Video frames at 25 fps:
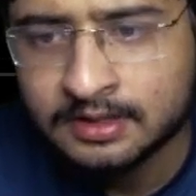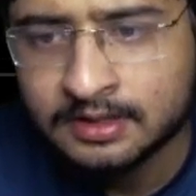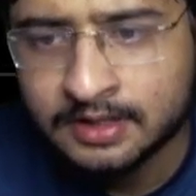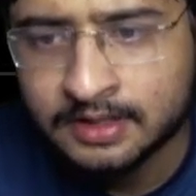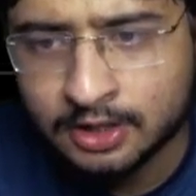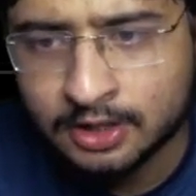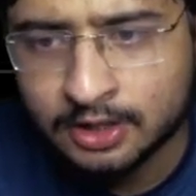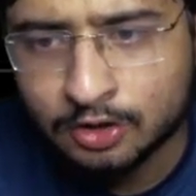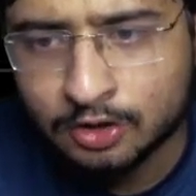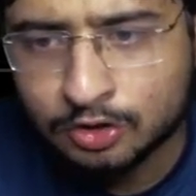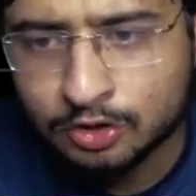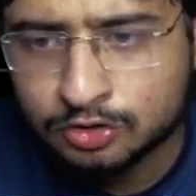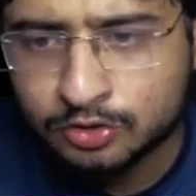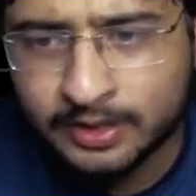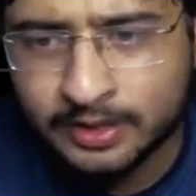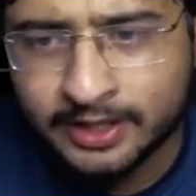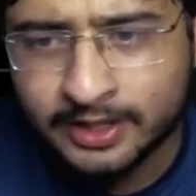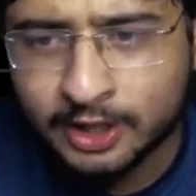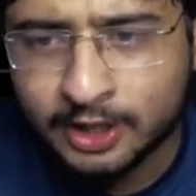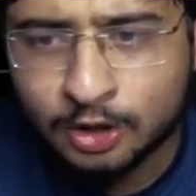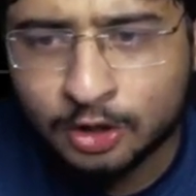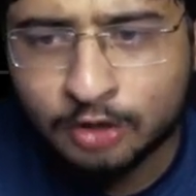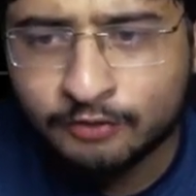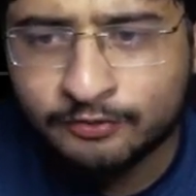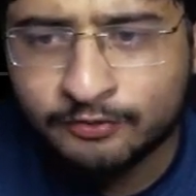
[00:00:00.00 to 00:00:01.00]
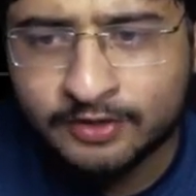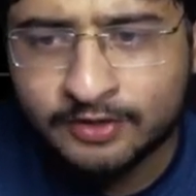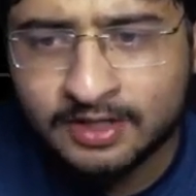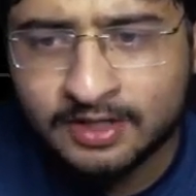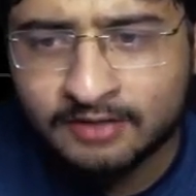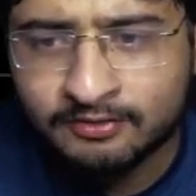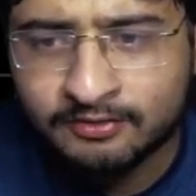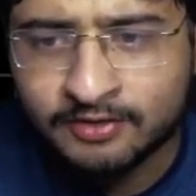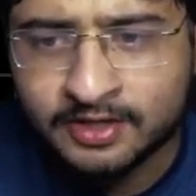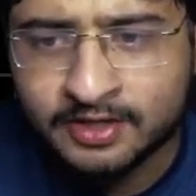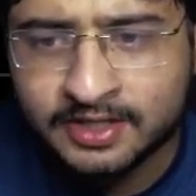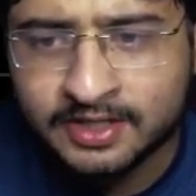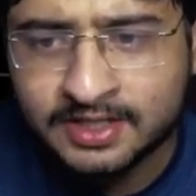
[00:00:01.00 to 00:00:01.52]
Here also I cannot fill a
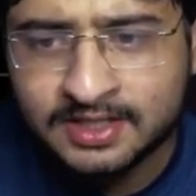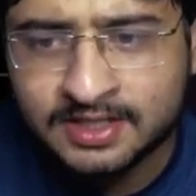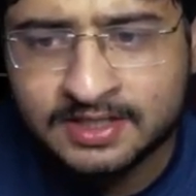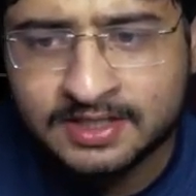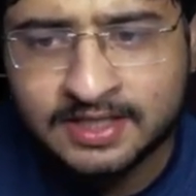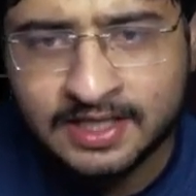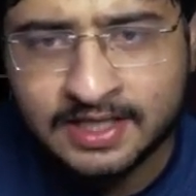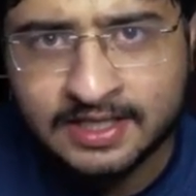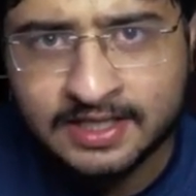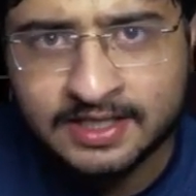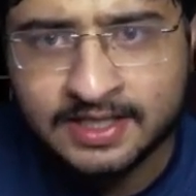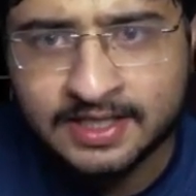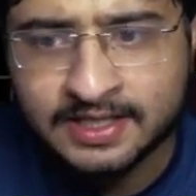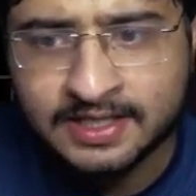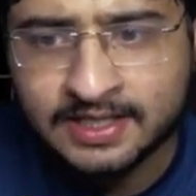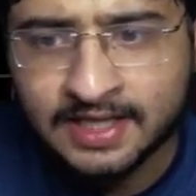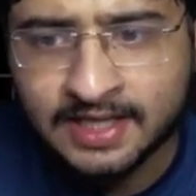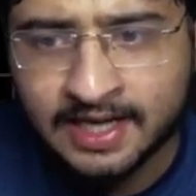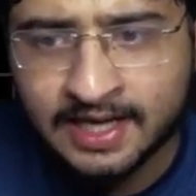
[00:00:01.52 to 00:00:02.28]
vertical tile, right?